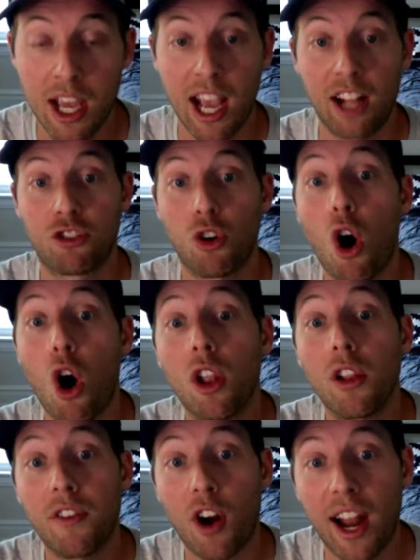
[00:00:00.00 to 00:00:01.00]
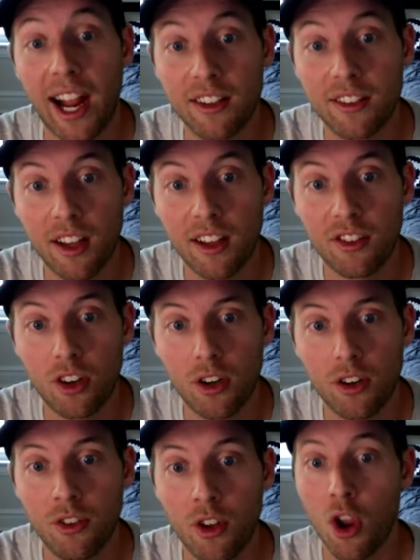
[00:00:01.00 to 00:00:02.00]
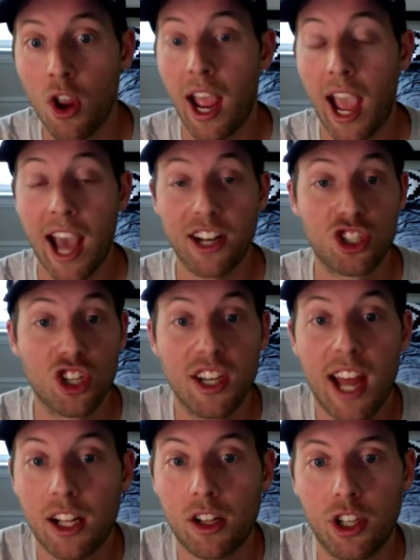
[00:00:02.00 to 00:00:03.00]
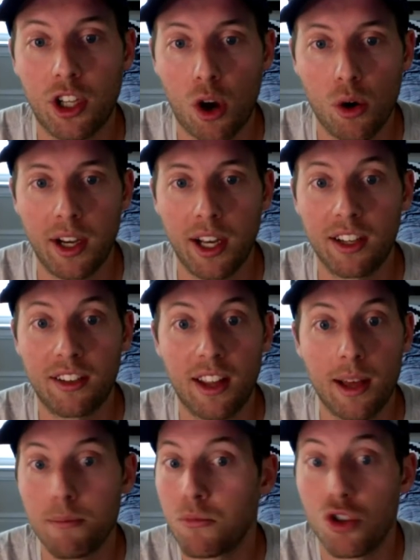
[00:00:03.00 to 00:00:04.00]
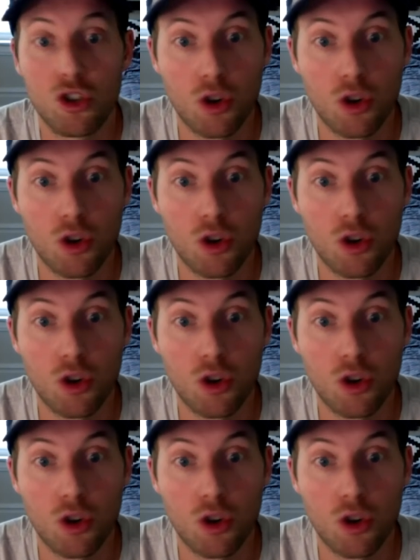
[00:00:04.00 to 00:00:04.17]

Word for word: And so all of our ancestors had genetically coded into them,